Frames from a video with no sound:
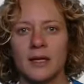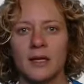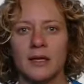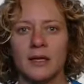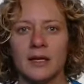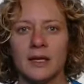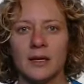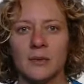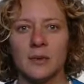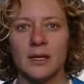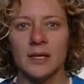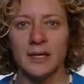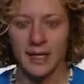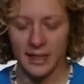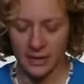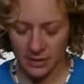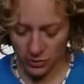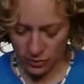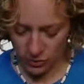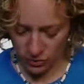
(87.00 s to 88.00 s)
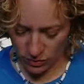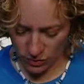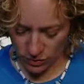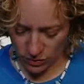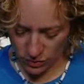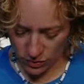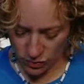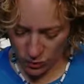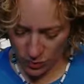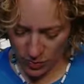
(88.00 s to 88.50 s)
he will get
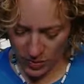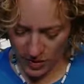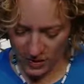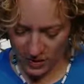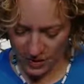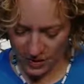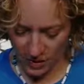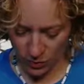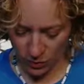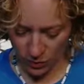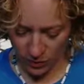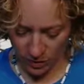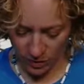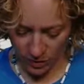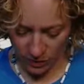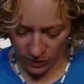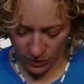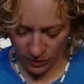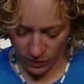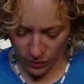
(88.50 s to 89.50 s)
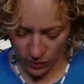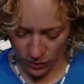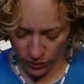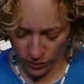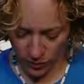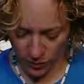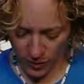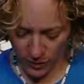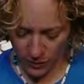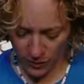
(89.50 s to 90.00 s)
2 bits as outcome. So
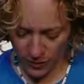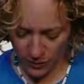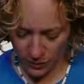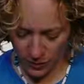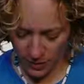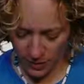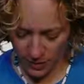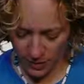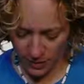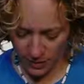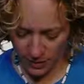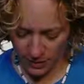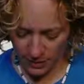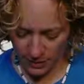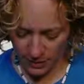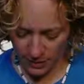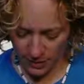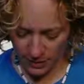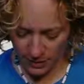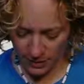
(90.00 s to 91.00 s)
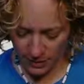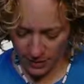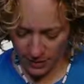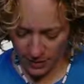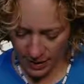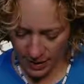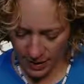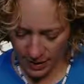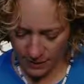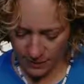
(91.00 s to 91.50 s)
remember, what he does is he
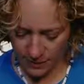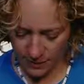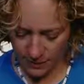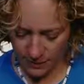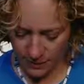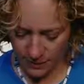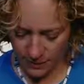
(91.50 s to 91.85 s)
takes